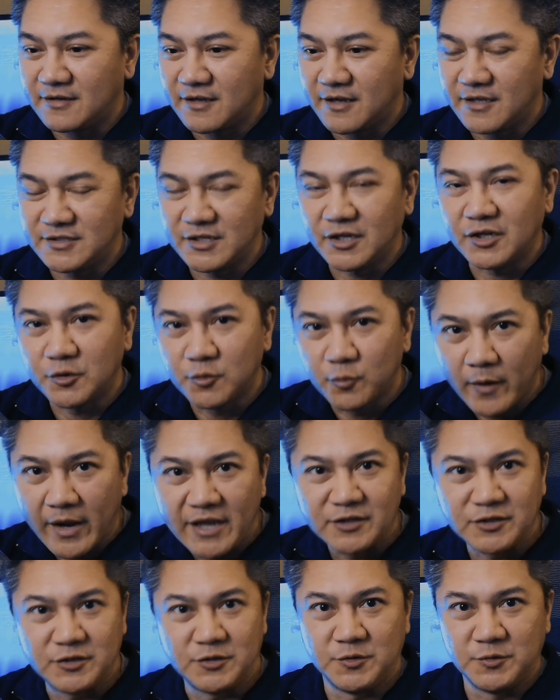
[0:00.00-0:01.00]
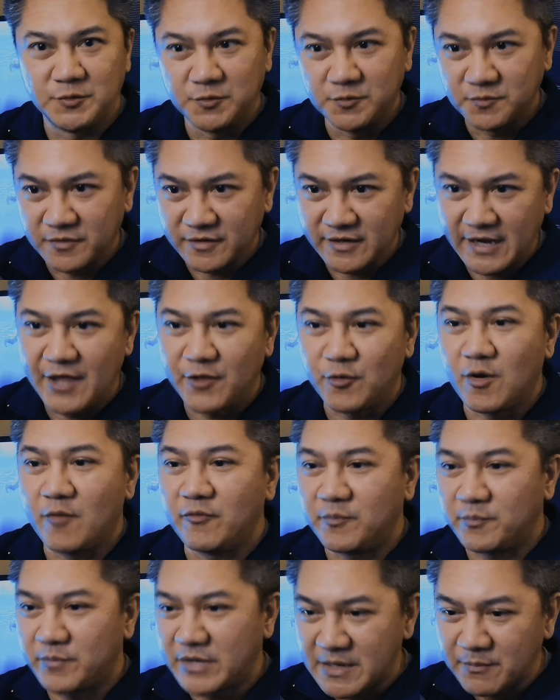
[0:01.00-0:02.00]
It's a good way to gather up
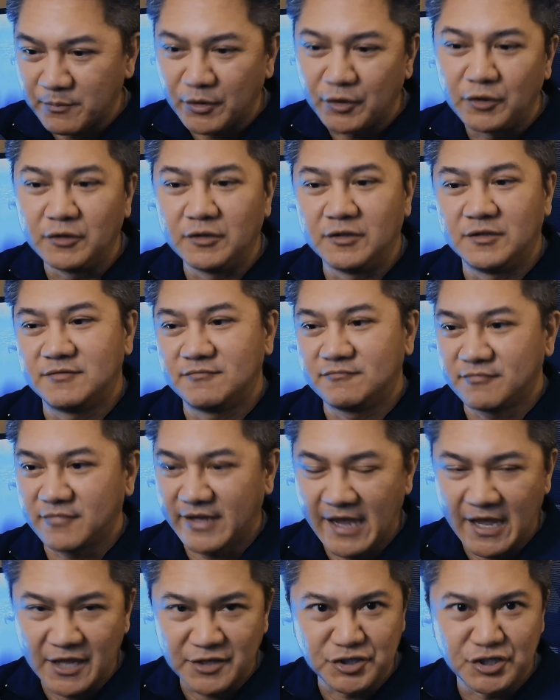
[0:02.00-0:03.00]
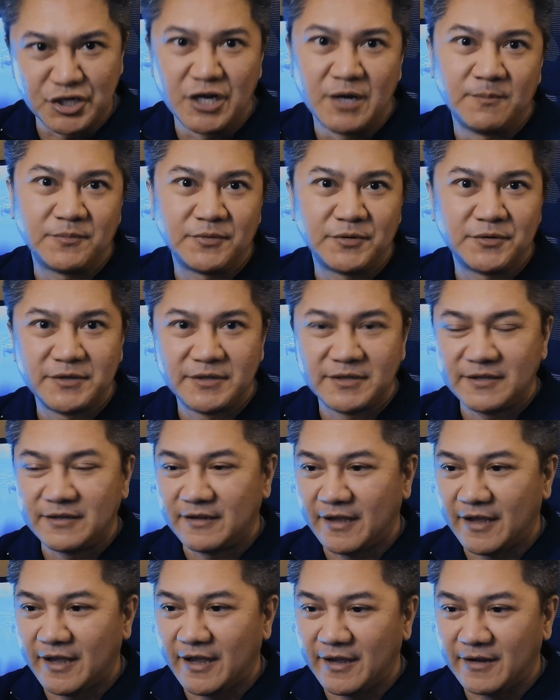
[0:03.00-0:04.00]
with people, catch up,
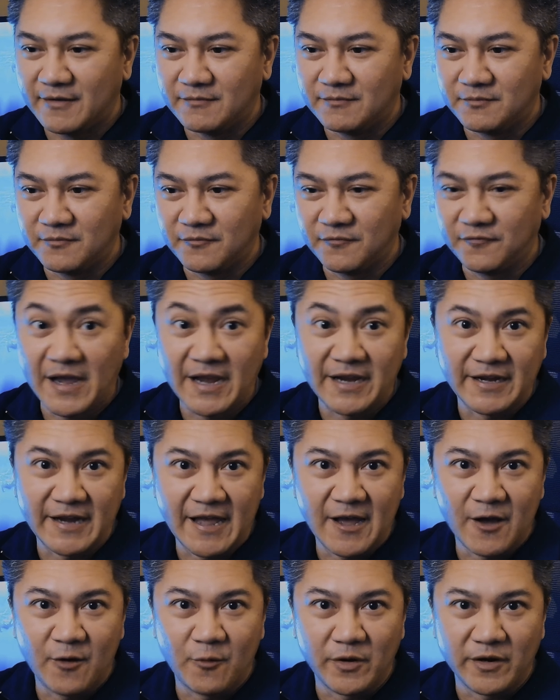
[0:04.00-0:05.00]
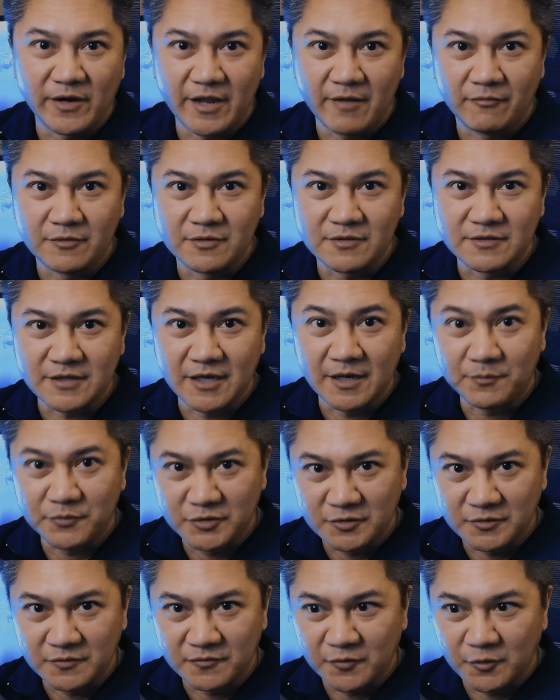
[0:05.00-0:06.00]
and find out what everyone's up
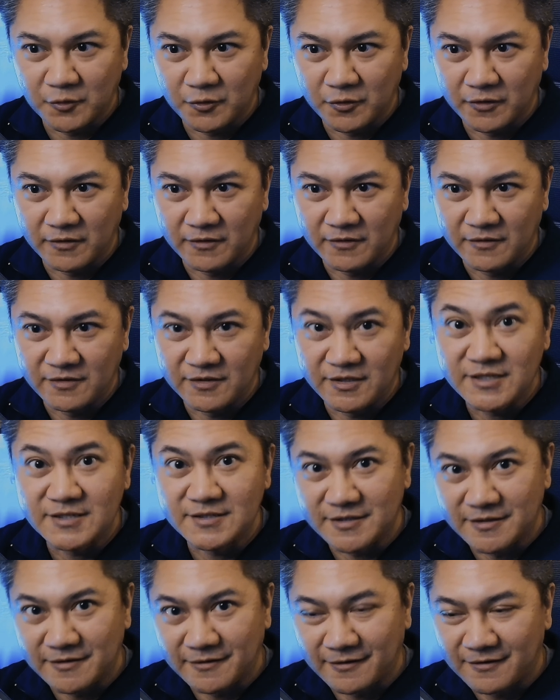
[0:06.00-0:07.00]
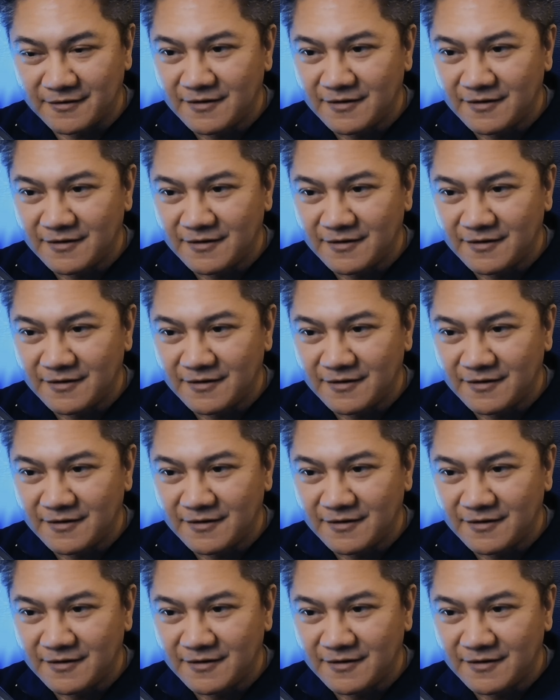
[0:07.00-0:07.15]
to for this year,